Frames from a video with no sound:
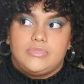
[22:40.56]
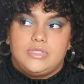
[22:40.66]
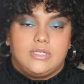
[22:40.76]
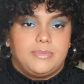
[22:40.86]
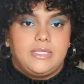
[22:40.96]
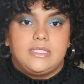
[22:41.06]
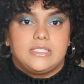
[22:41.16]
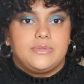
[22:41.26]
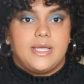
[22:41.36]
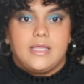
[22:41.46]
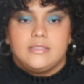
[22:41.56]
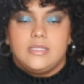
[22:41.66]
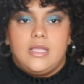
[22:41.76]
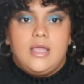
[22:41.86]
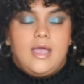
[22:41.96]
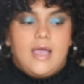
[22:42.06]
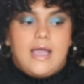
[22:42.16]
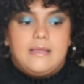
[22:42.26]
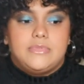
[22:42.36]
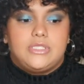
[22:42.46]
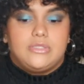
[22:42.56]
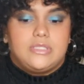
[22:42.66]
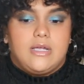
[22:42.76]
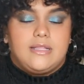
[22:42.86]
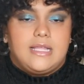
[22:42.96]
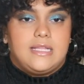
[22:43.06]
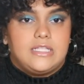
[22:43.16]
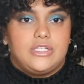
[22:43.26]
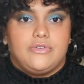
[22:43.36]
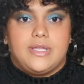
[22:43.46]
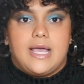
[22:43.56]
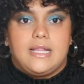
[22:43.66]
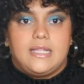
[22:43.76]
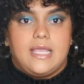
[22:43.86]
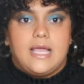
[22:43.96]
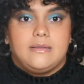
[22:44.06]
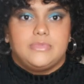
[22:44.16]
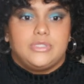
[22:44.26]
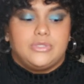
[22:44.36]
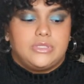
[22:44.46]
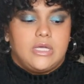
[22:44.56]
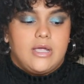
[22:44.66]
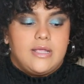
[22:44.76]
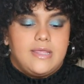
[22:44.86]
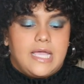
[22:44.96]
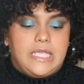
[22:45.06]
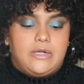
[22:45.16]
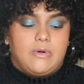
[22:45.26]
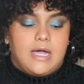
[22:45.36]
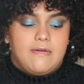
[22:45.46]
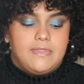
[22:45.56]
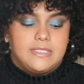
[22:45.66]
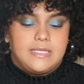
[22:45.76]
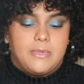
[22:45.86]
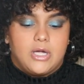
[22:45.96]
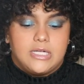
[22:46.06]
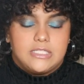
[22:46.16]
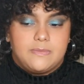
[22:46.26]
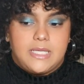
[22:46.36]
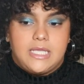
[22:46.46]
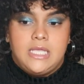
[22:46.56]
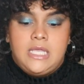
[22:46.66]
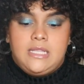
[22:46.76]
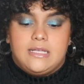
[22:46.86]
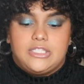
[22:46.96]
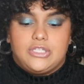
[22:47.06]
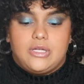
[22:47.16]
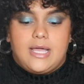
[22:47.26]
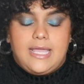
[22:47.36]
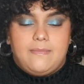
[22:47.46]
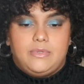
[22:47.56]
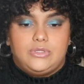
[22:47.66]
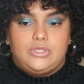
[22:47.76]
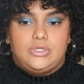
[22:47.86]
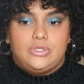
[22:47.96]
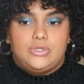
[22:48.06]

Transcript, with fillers: you're built this way. I'm so sorry that that's your reality. I'm so sorry that you don't have the same heart as me, that you're not able to